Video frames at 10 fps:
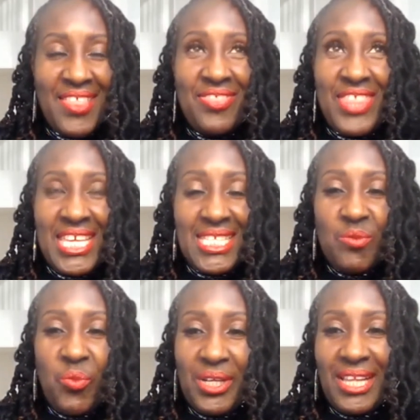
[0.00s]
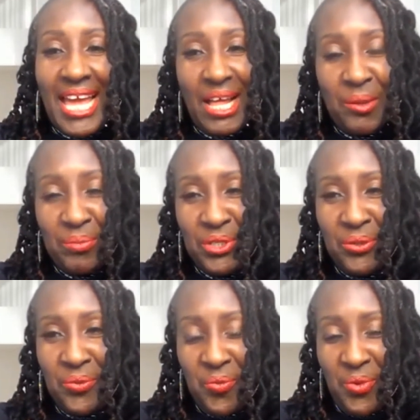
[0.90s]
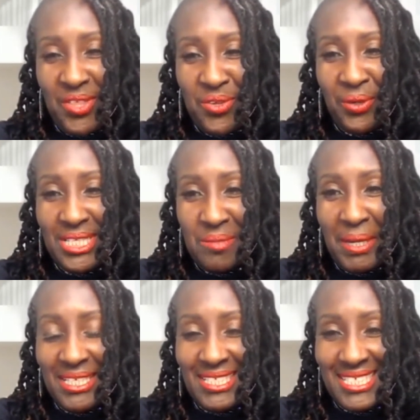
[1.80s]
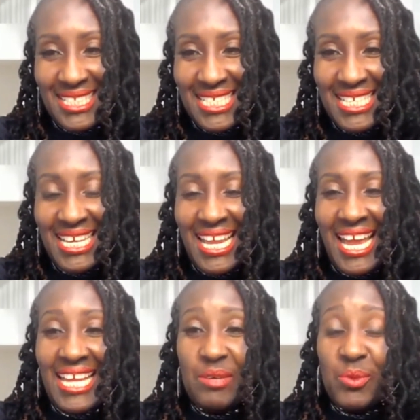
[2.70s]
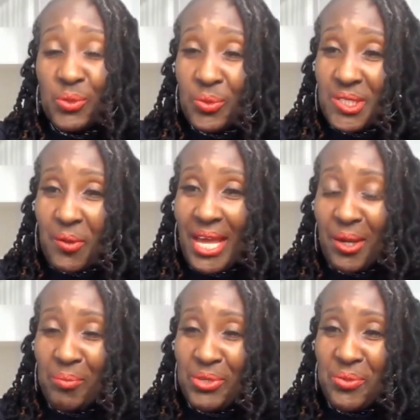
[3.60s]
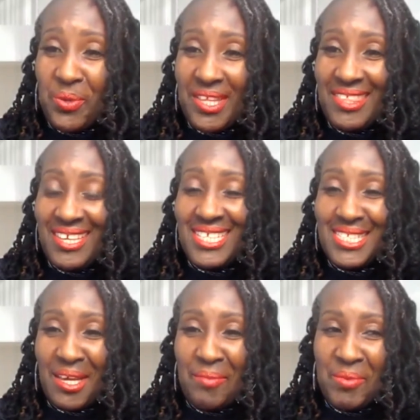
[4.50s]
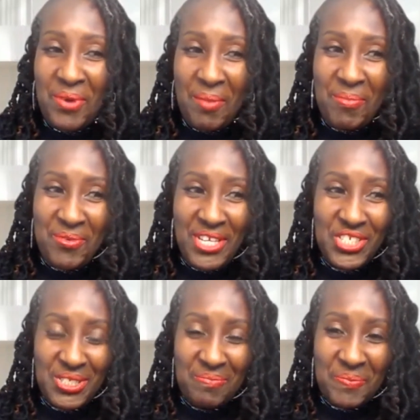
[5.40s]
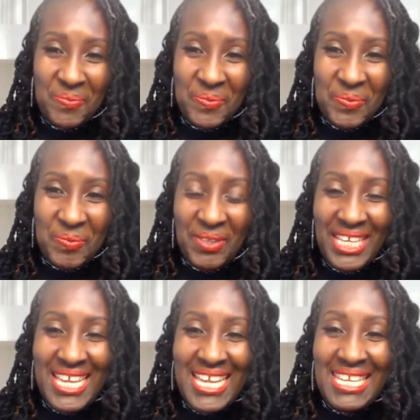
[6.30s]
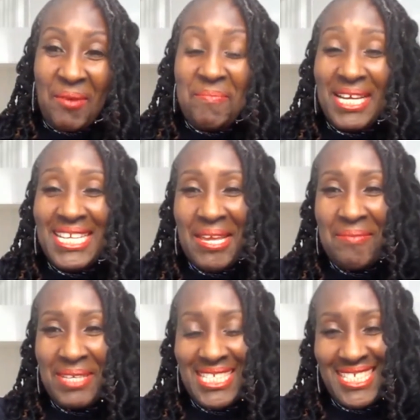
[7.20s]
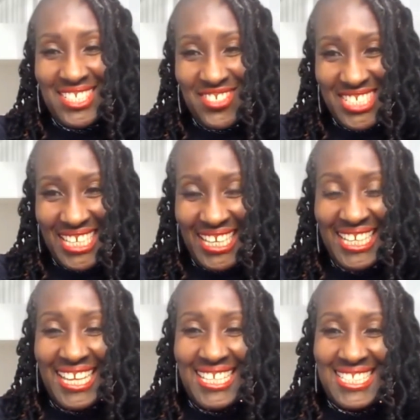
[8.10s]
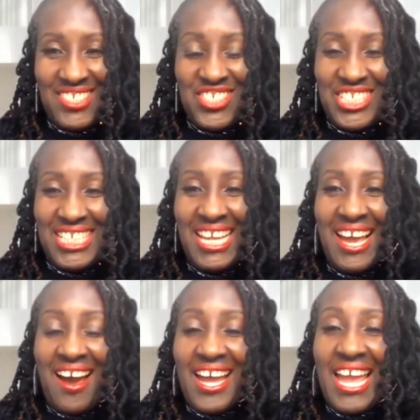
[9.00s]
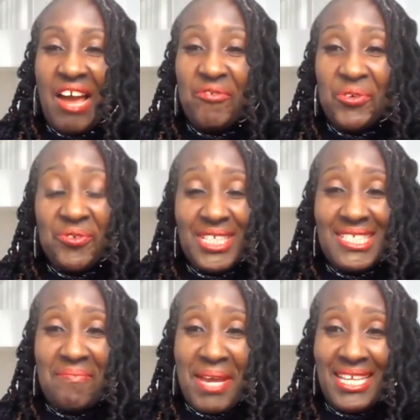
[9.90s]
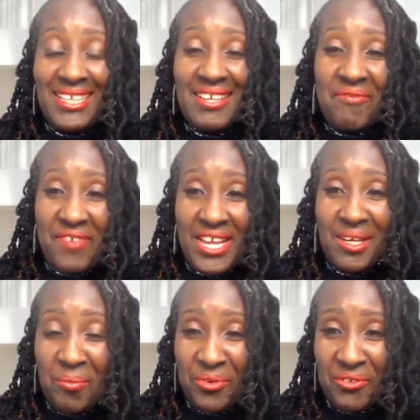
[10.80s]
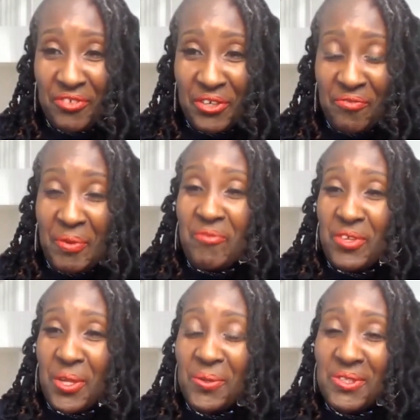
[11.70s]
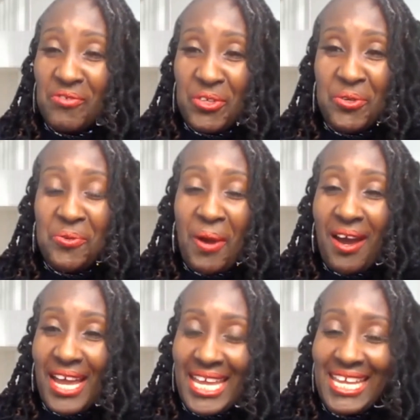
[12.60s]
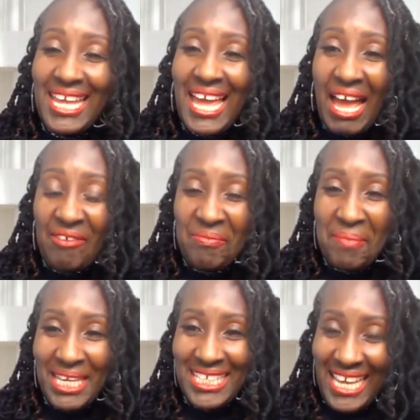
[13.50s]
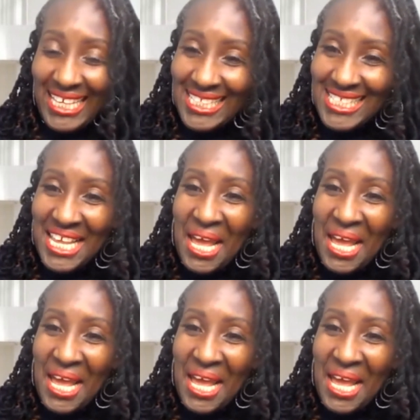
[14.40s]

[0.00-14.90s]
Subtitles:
This will help you with your independent study, and it will also help you with assignment preparation. Now, my name is Njide Ezechi. I have already met a fair number of you, but for those of you who I haven't met yet,